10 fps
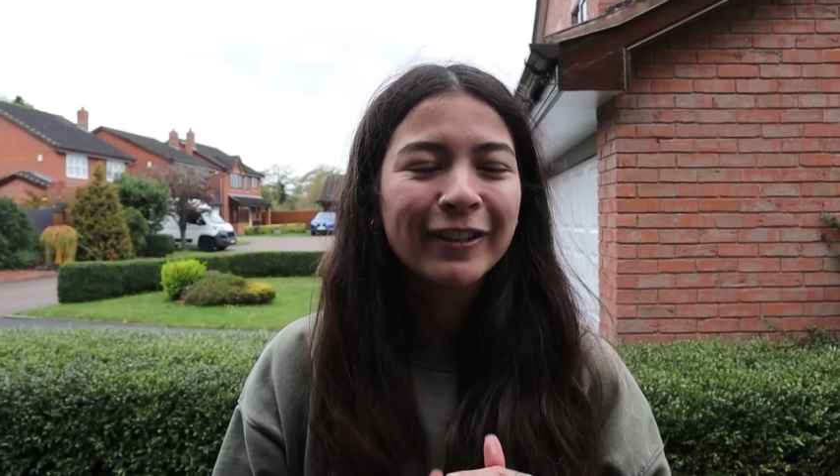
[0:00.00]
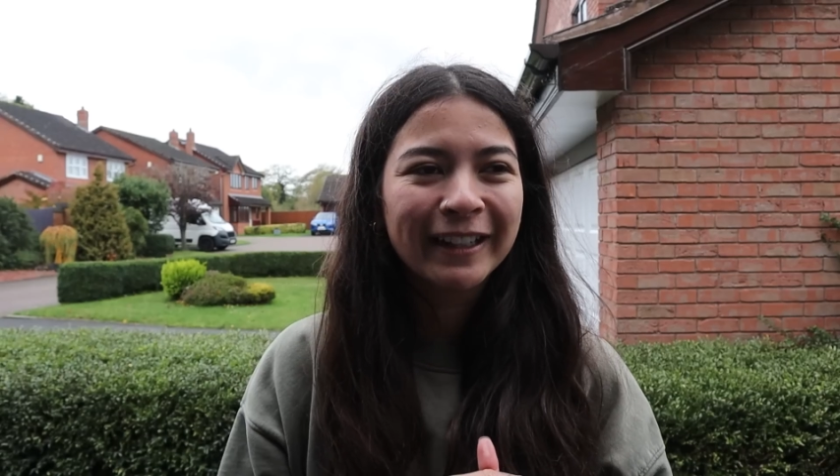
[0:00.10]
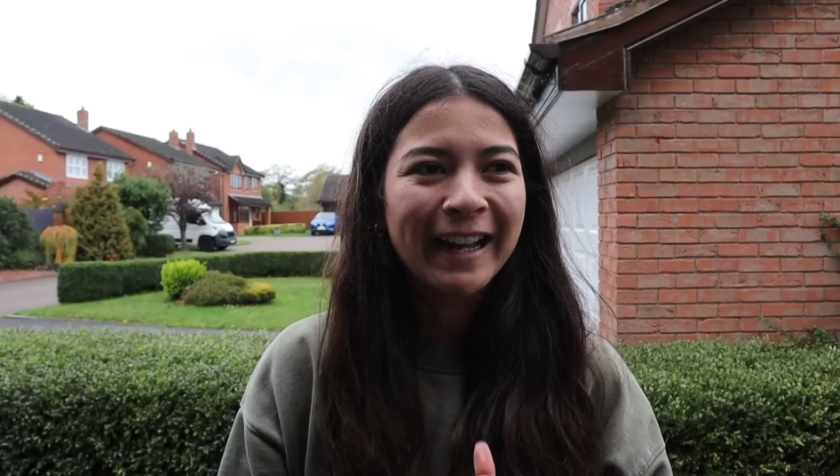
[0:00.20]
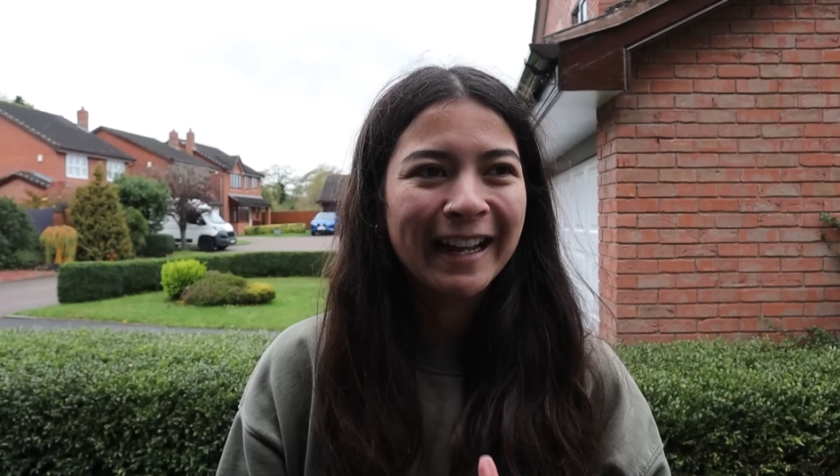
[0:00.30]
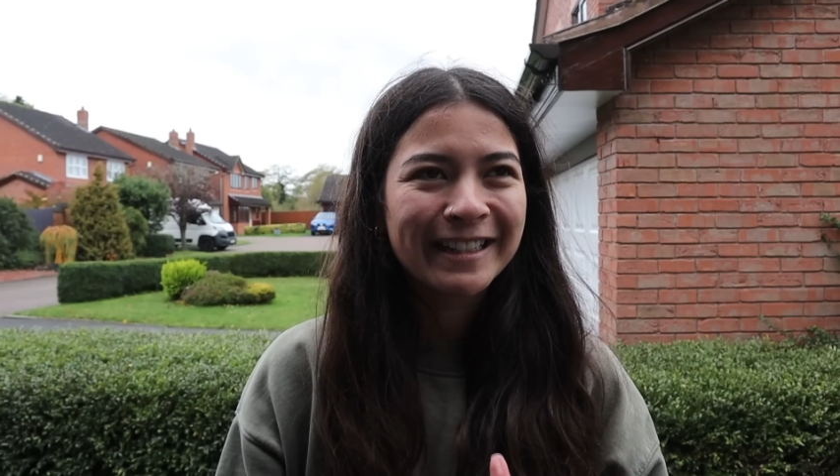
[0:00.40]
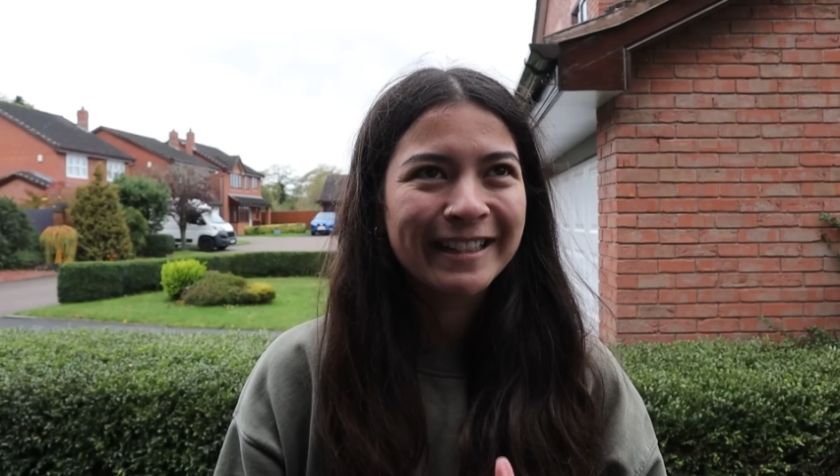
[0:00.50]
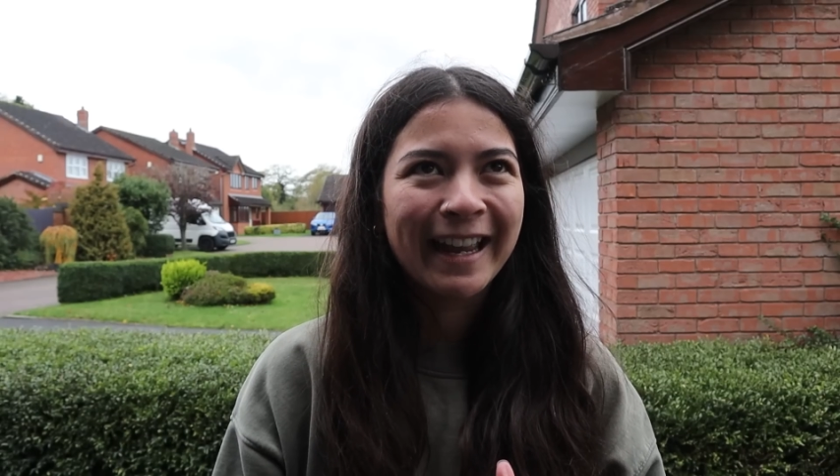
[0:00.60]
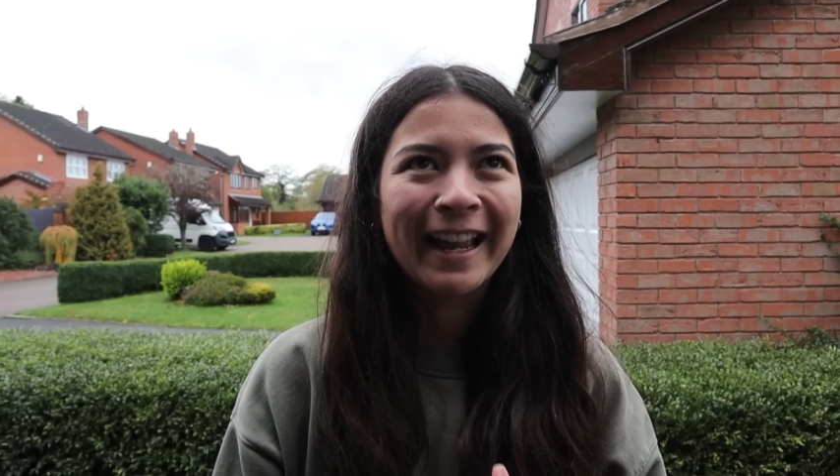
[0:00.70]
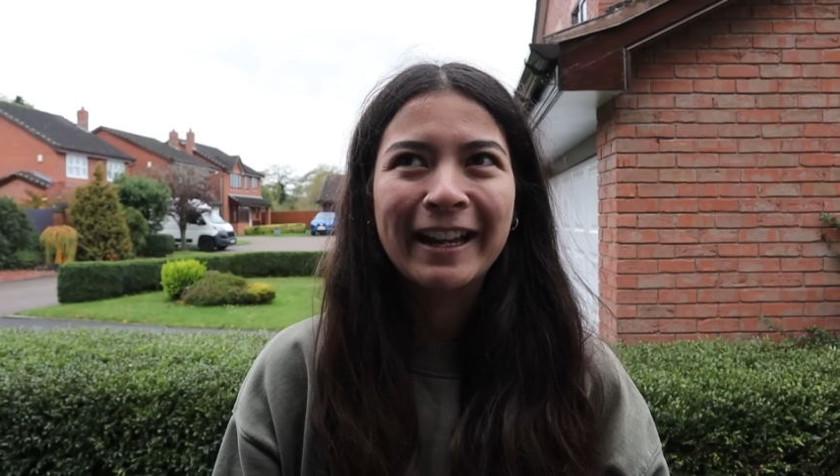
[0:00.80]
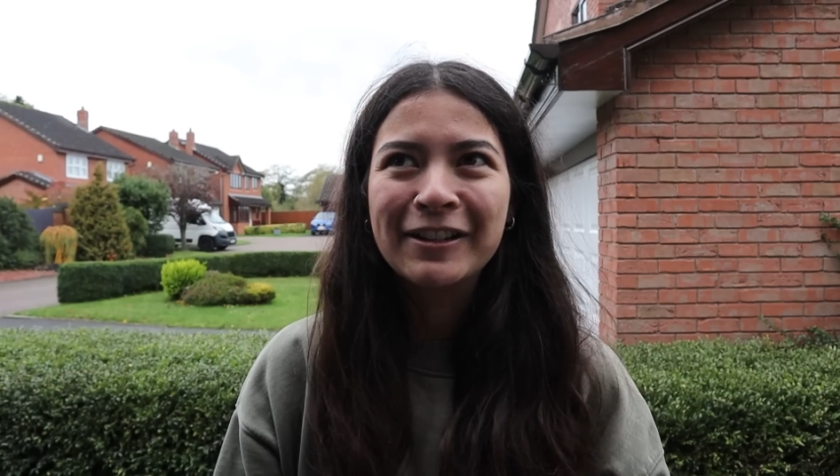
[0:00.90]
really
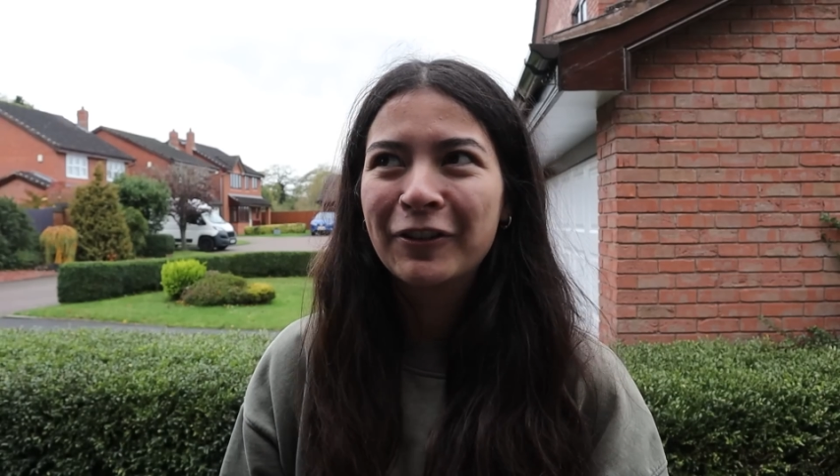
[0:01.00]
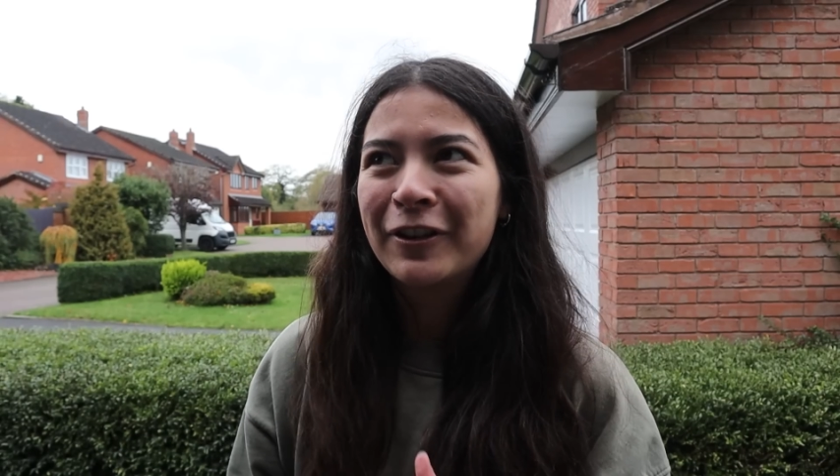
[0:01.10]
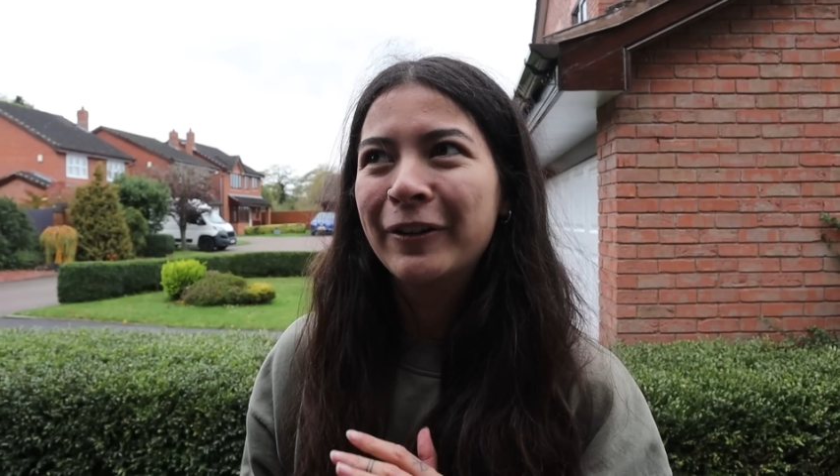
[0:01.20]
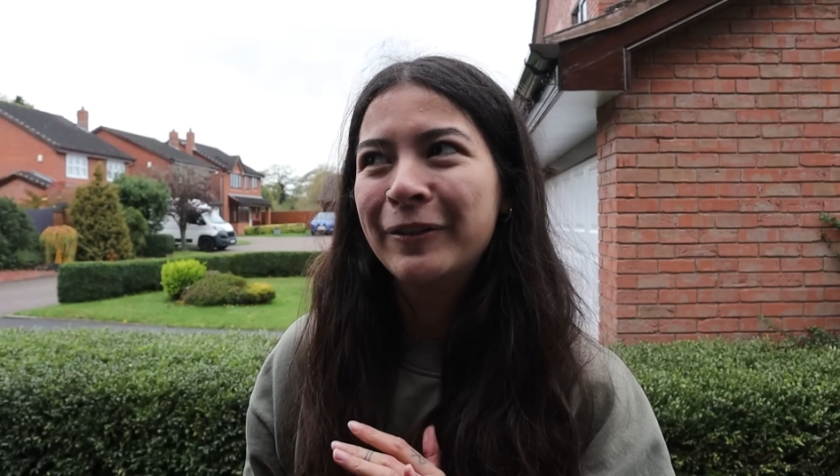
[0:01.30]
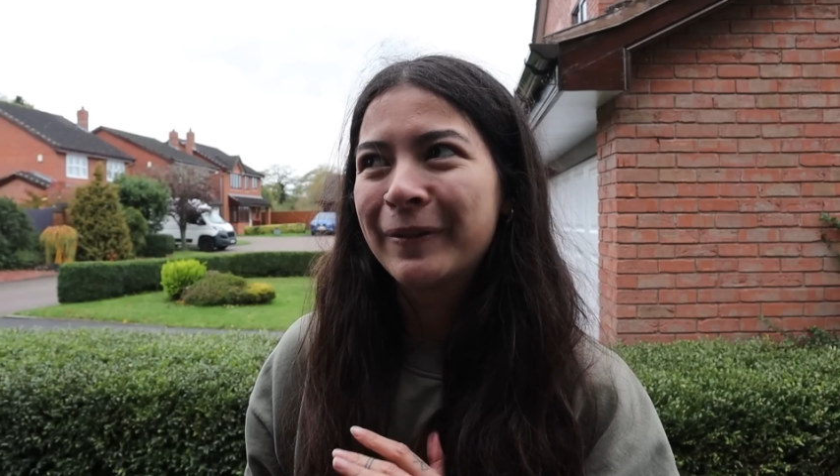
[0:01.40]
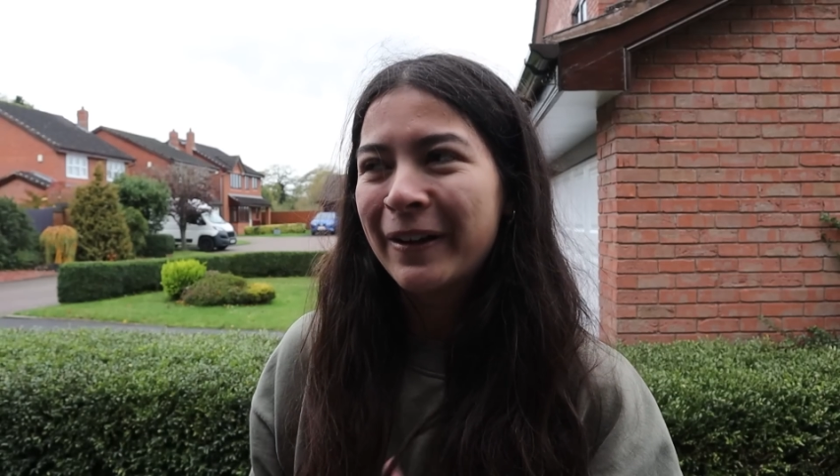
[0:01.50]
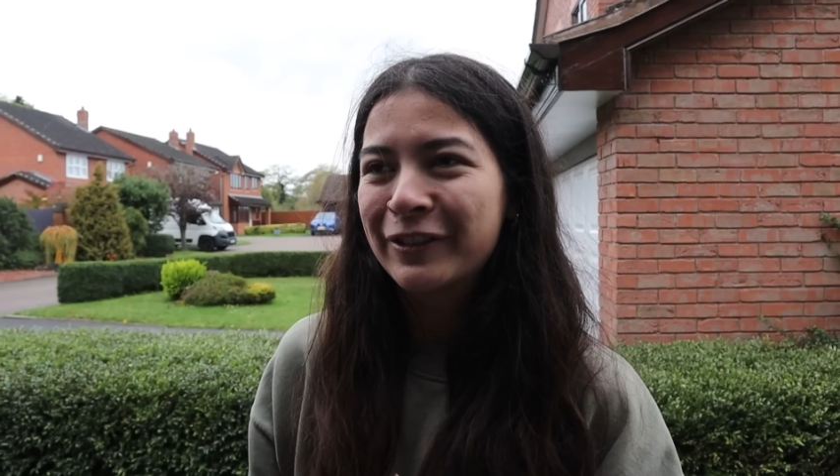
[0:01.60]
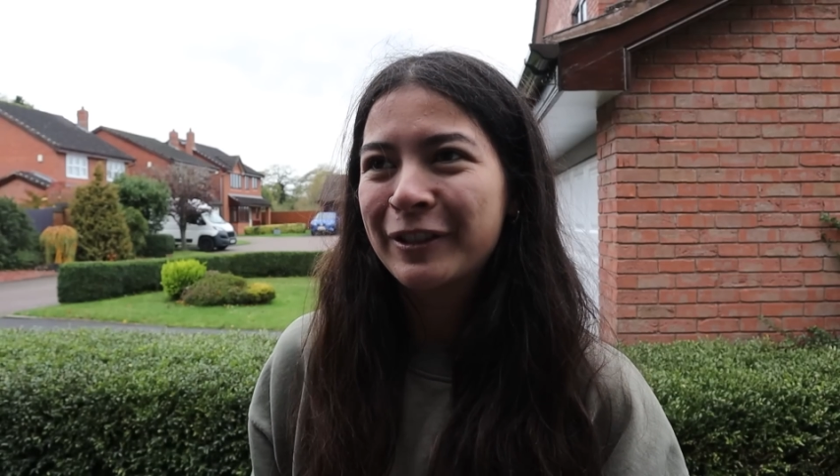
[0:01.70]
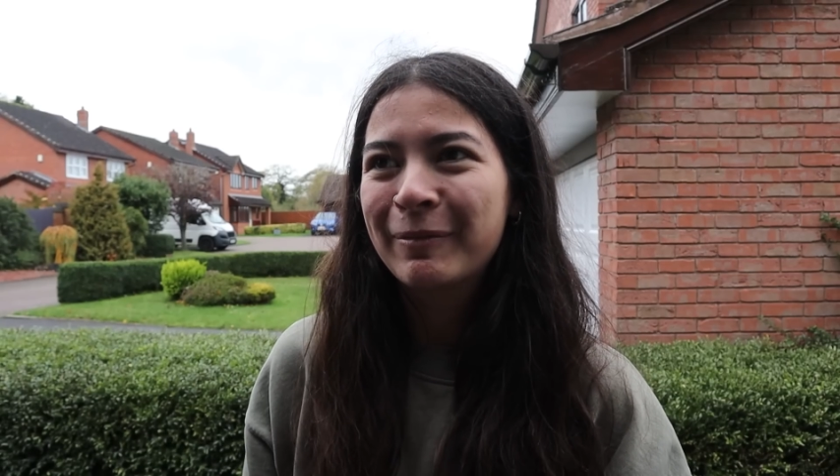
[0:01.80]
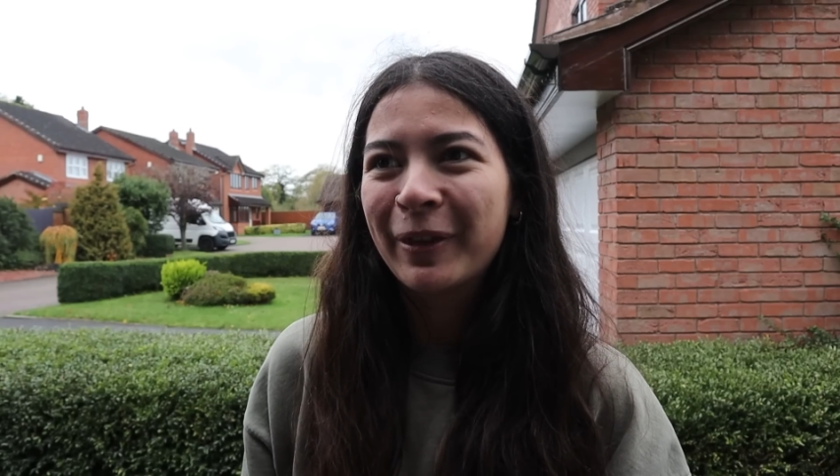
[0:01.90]
agitated, not knowing whether
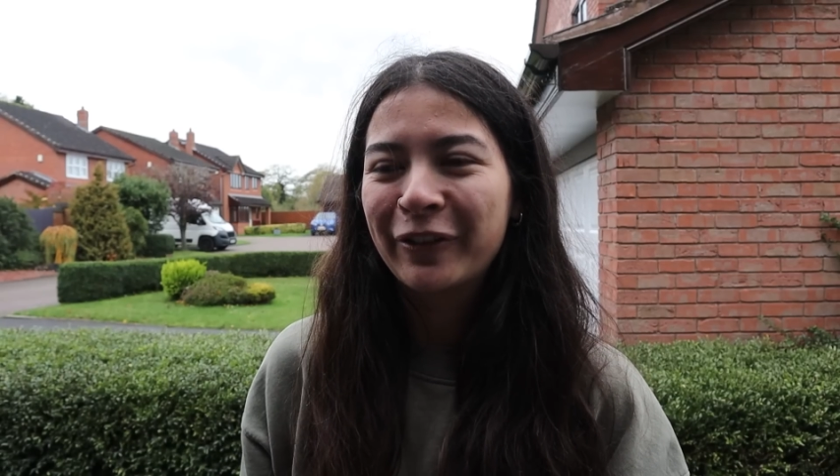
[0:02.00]
to put